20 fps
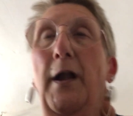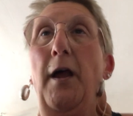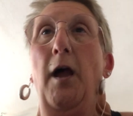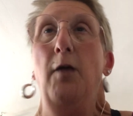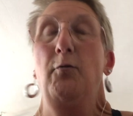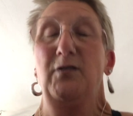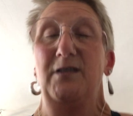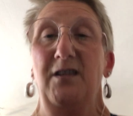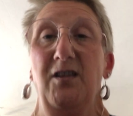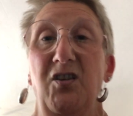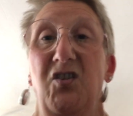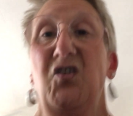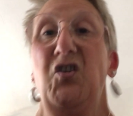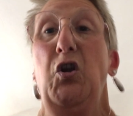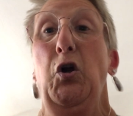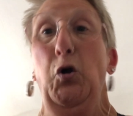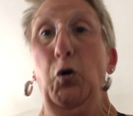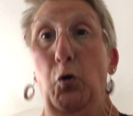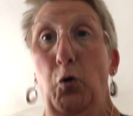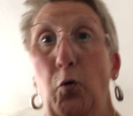I was at
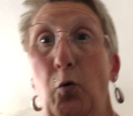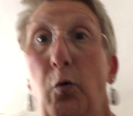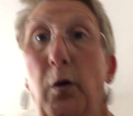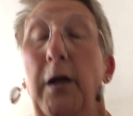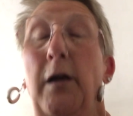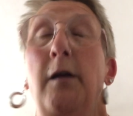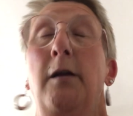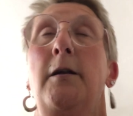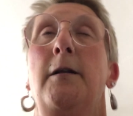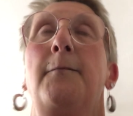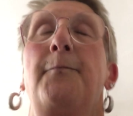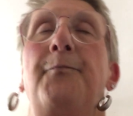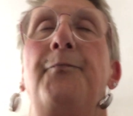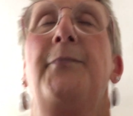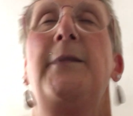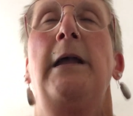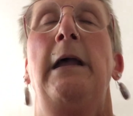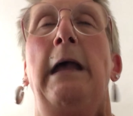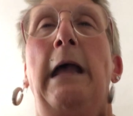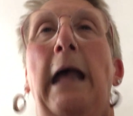school.
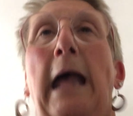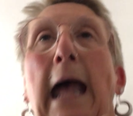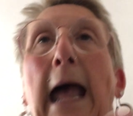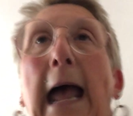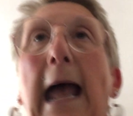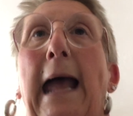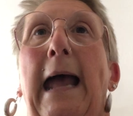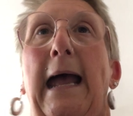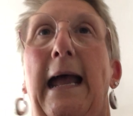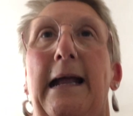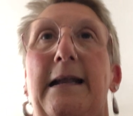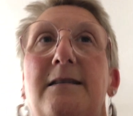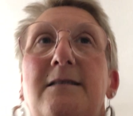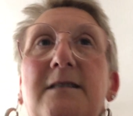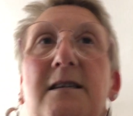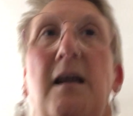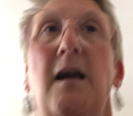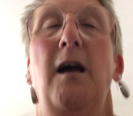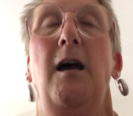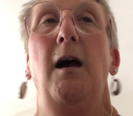
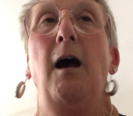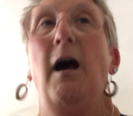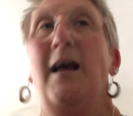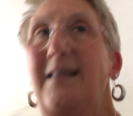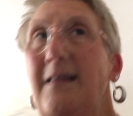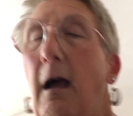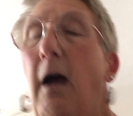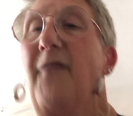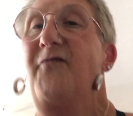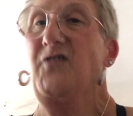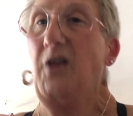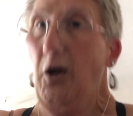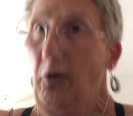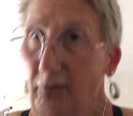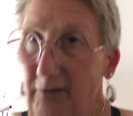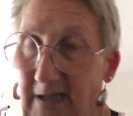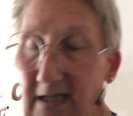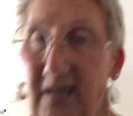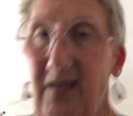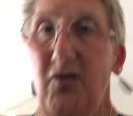And I've
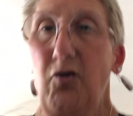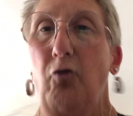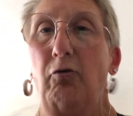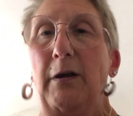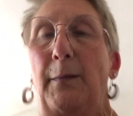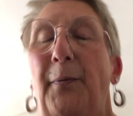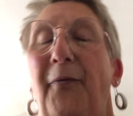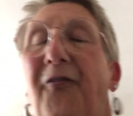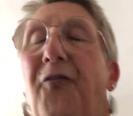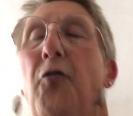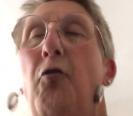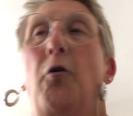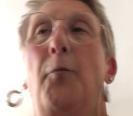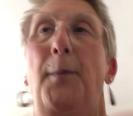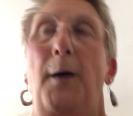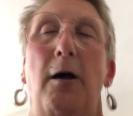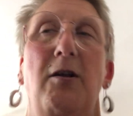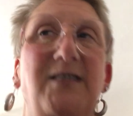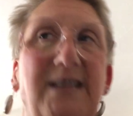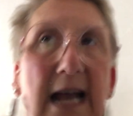told this story before,
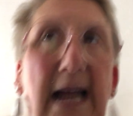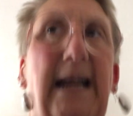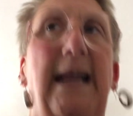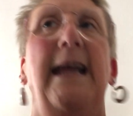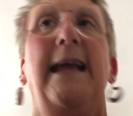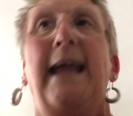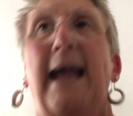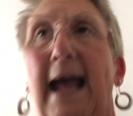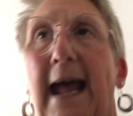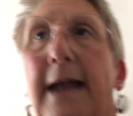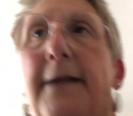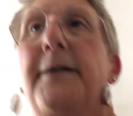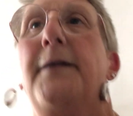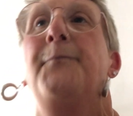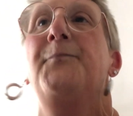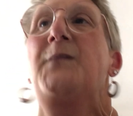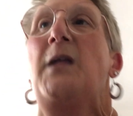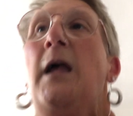but I'll tell it again.